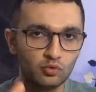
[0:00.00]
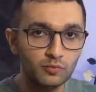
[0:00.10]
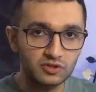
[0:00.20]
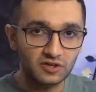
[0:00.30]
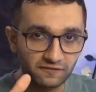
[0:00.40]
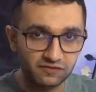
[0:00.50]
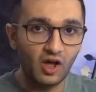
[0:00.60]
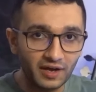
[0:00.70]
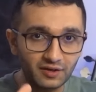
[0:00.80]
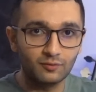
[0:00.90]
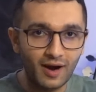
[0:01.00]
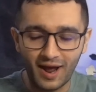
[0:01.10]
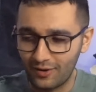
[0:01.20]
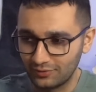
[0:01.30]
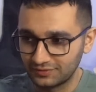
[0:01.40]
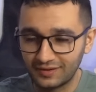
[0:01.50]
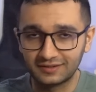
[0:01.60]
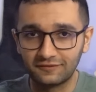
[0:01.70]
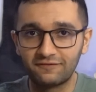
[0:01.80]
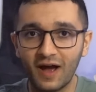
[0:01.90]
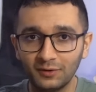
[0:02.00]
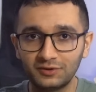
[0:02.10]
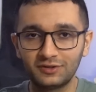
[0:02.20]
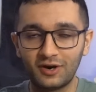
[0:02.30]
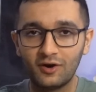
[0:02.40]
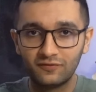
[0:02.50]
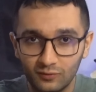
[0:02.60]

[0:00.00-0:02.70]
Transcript: Rumors are flying around that the founder of